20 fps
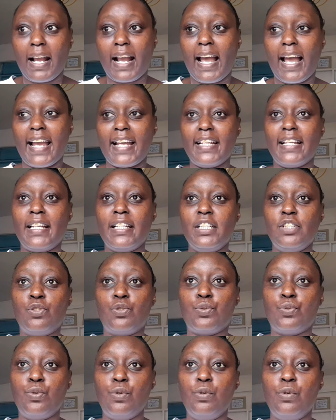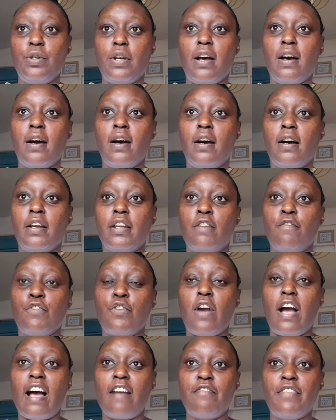Kindly do. If you
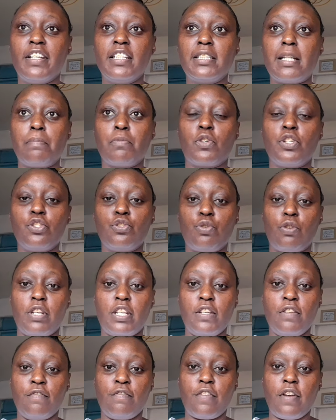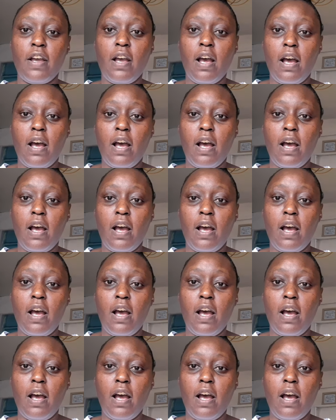haven't, I'm going to leave